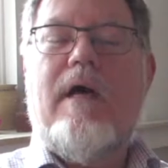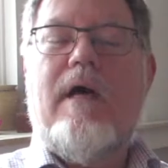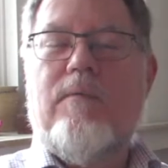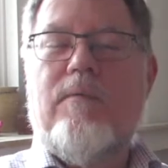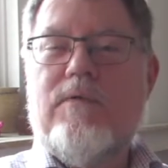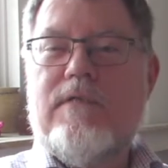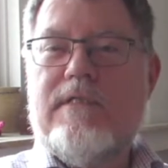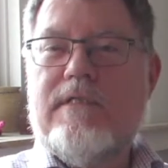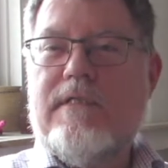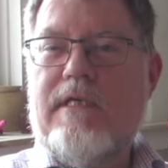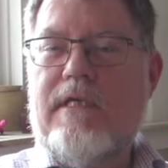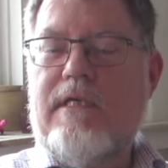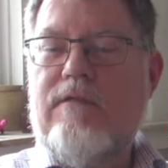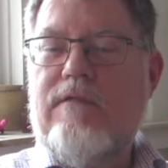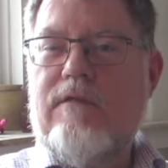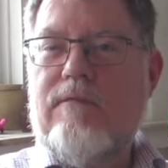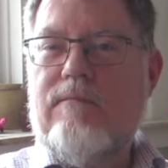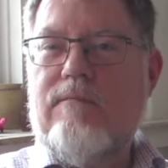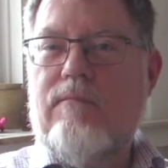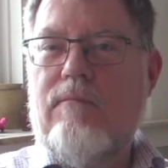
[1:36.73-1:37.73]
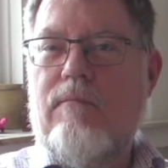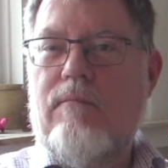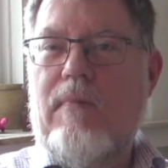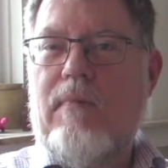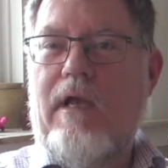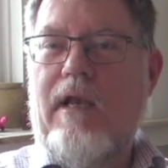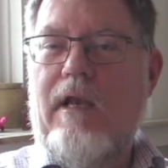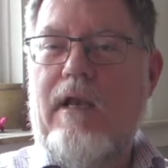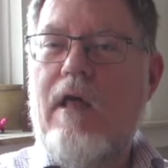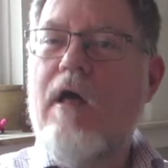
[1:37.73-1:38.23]
would say that
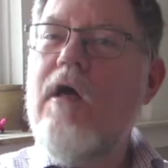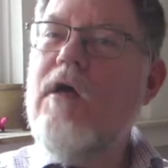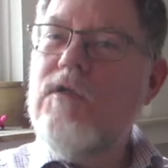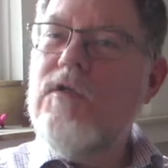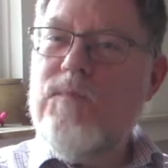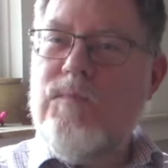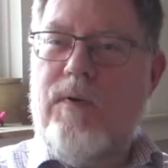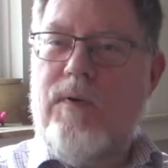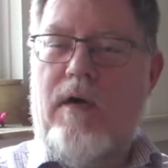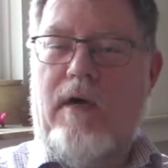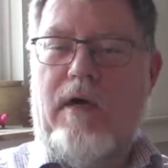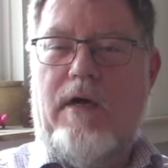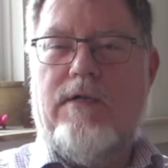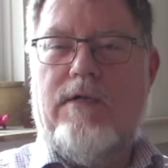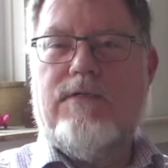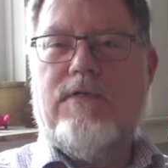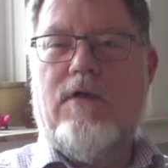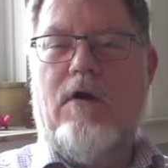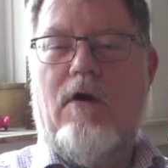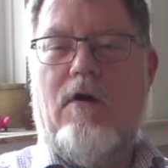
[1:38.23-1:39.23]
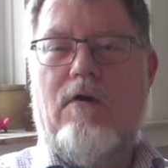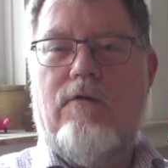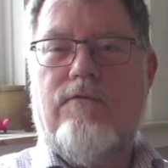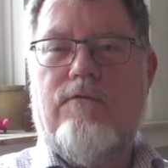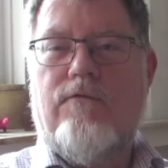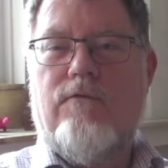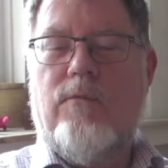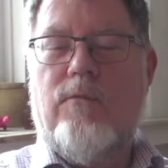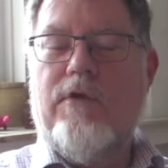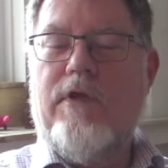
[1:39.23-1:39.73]
a large part
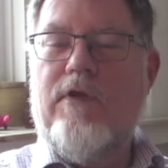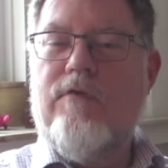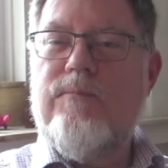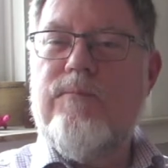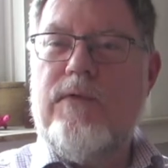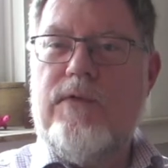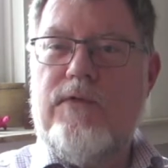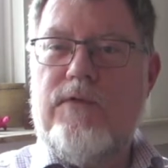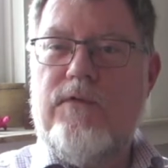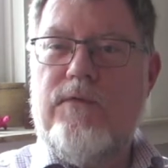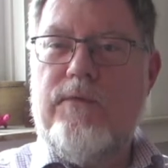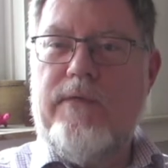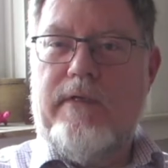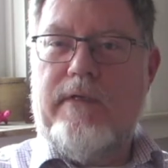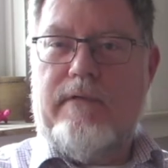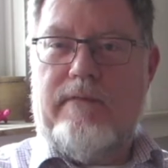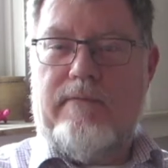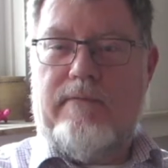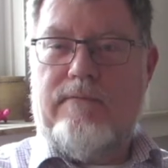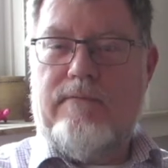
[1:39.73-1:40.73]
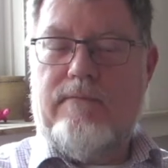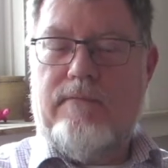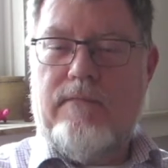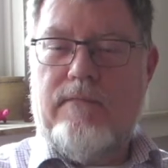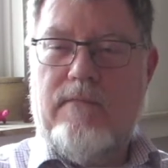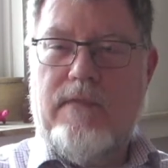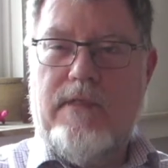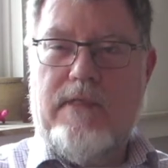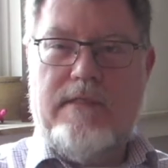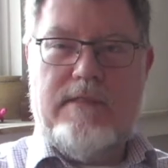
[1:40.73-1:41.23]
of what I've been doing
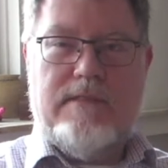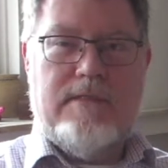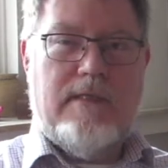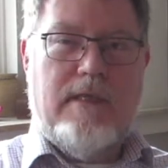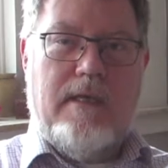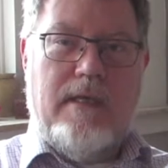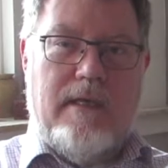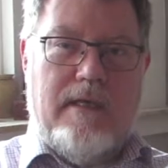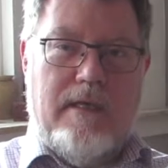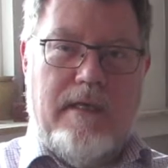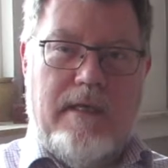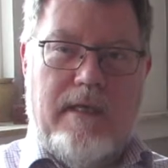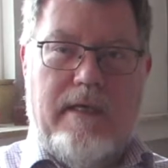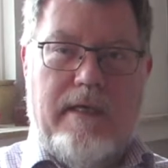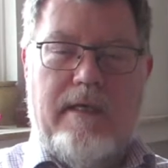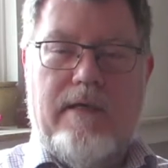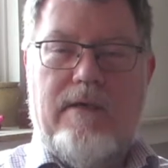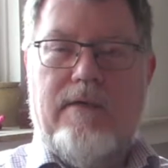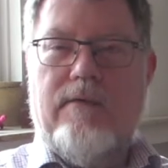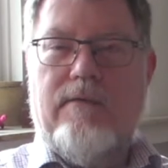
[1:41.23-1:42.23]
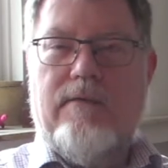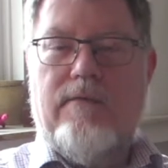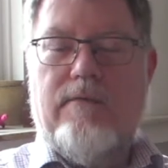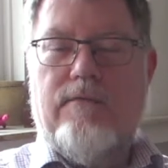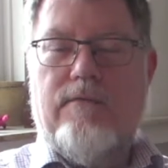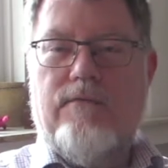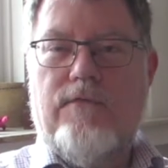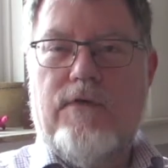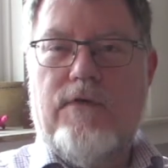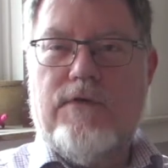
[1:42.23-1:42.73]
these
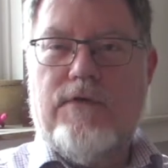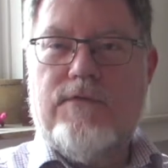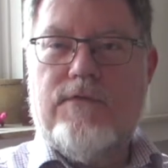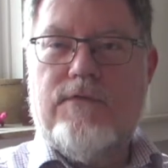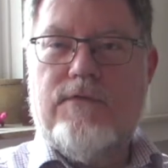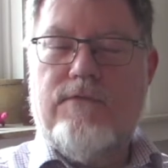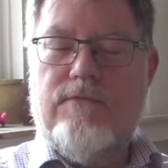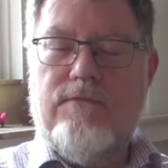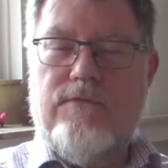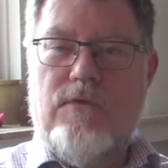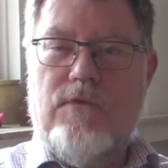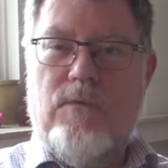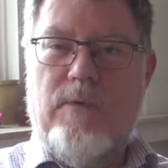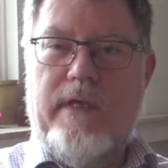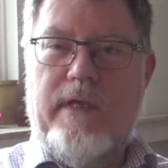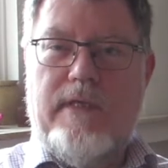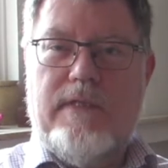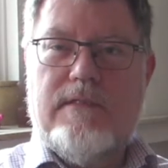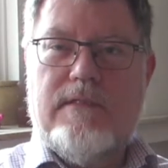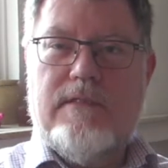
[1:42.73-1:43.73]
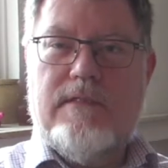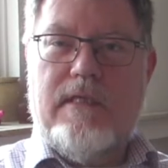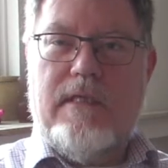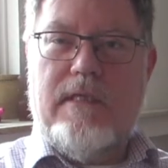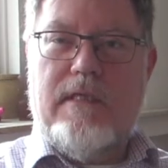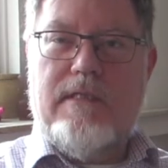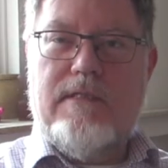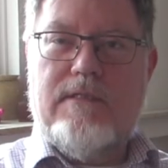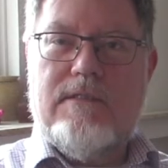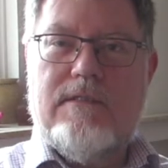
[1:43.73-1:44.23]
first few weeks
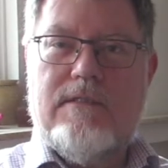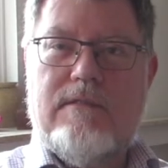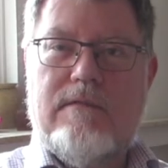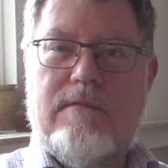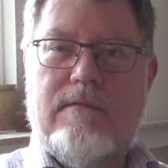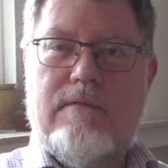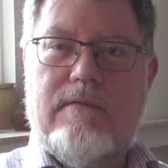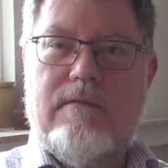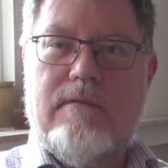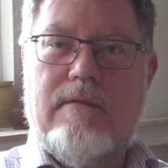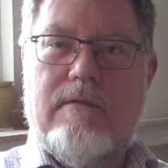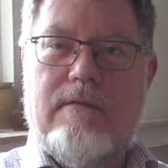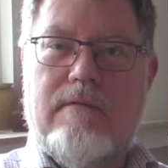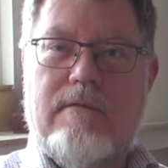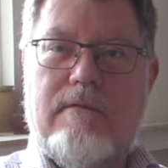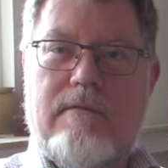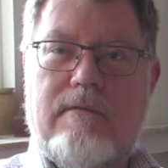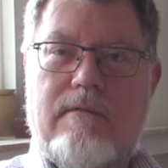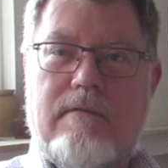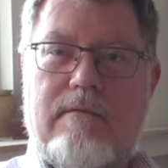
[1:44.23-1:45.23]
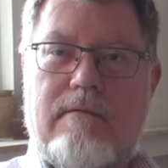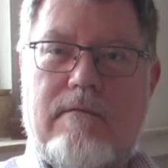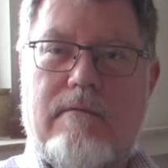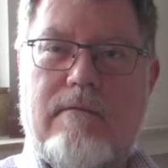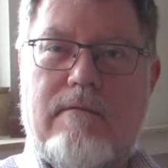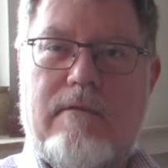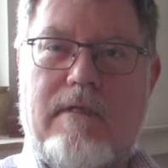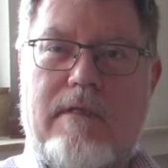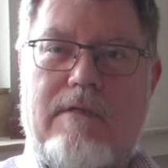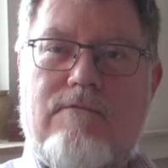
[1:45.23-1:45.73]
is
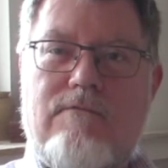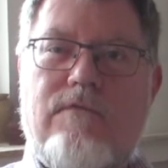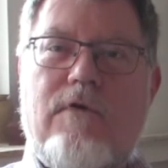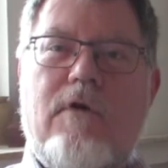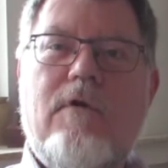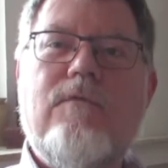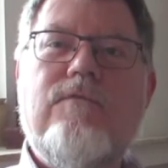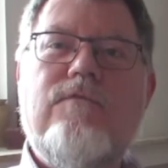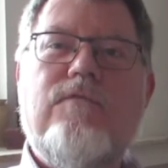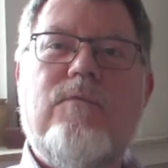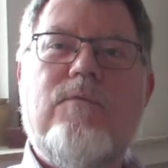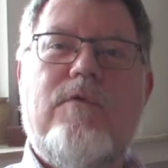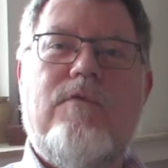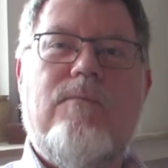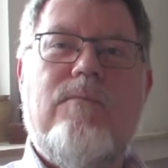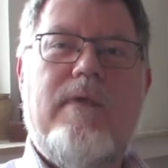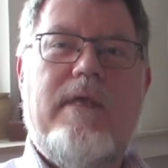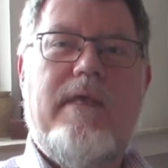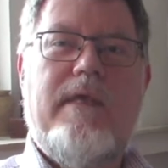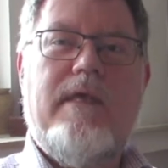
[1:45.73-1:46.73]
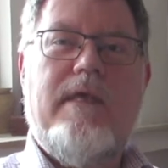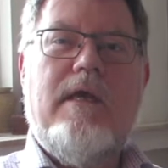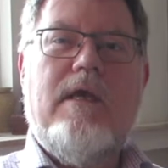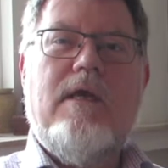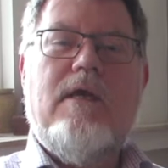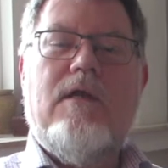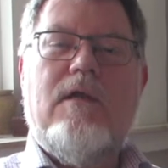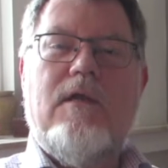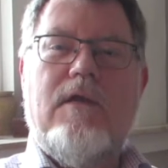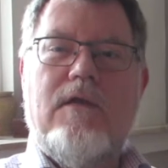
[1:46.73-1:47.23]
involved with me
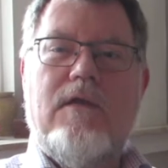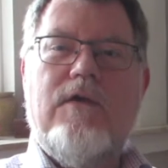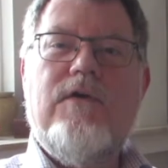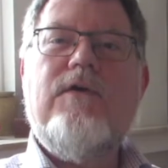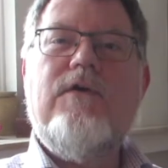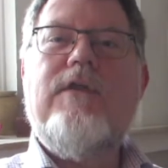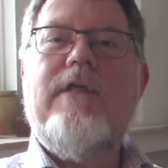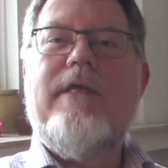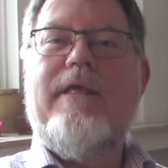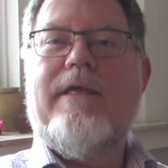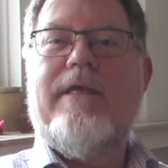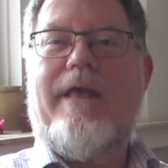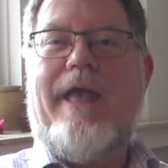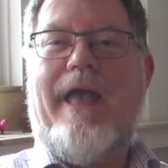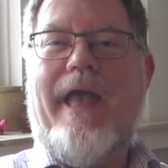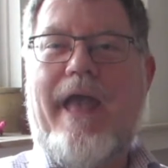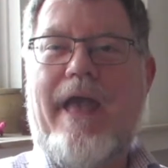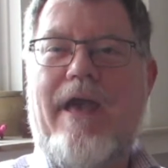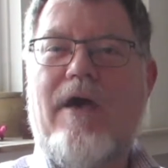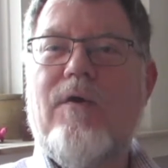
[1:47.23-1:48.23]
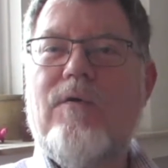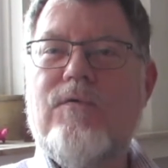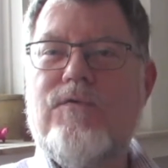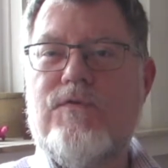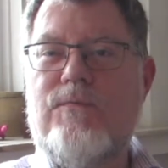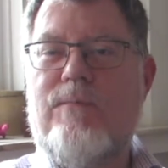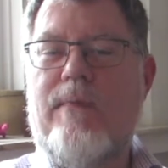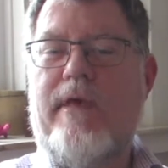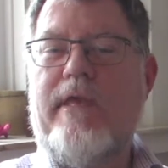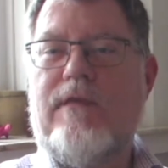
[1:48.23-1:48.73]
learning how
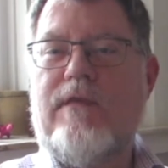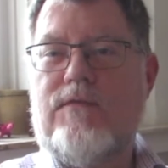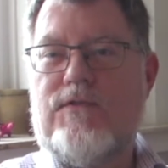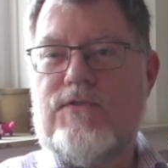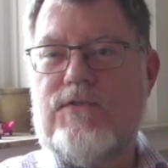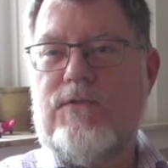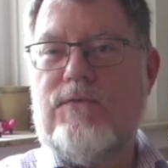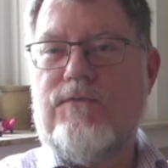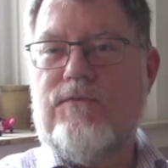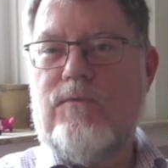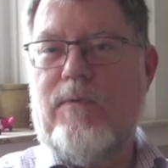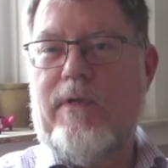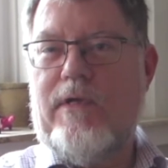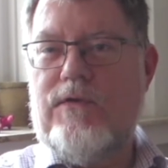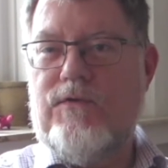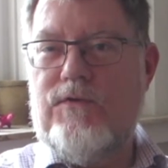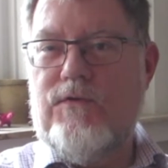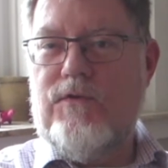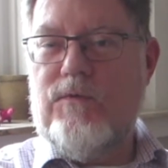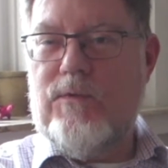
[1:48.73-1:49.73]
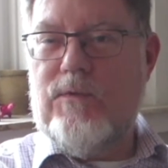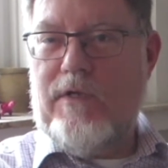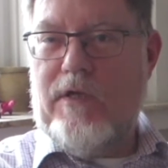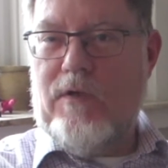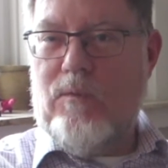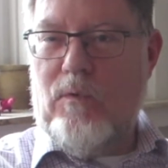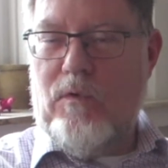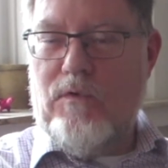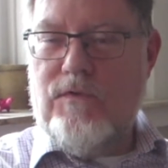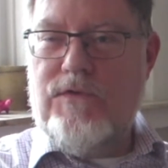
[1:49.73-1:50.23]
to make the software do what
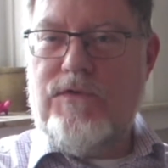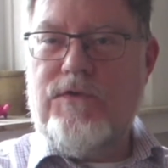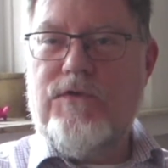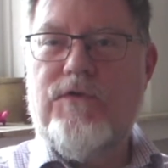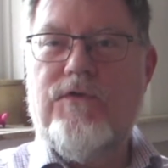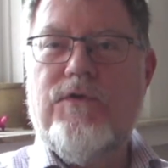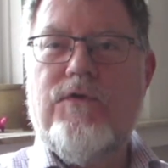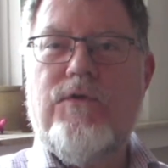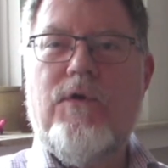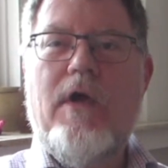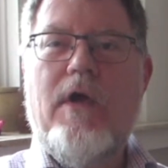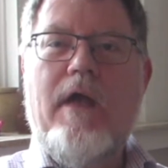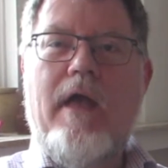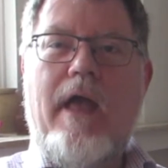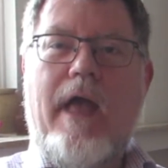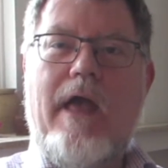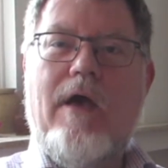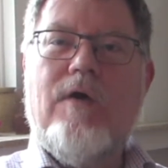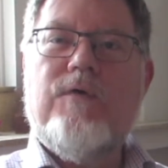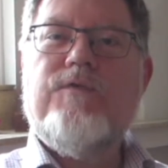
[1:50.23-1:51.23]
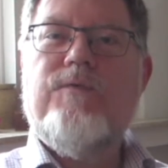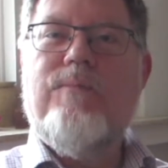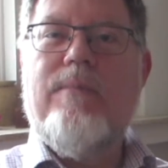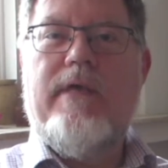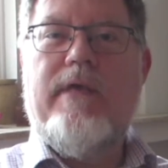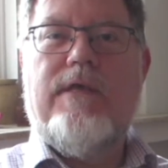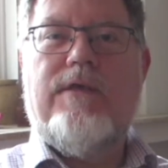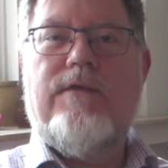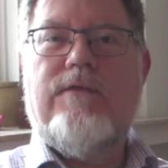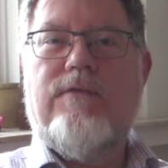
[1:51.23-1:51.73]
I want it to do, how to
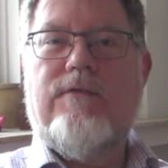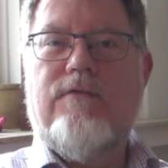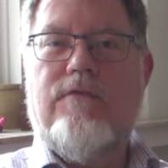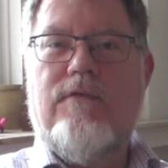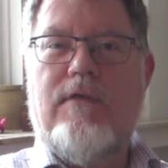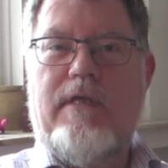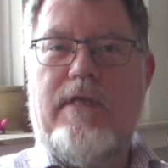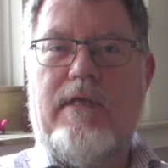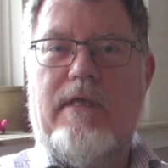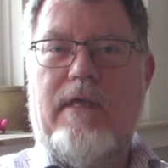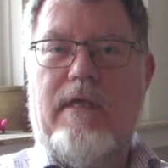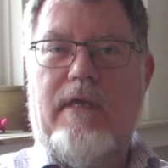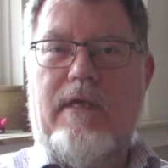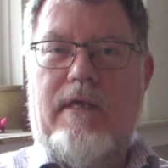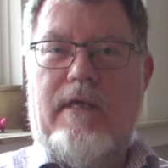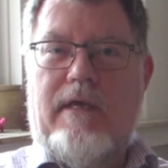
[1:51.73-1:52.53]
make the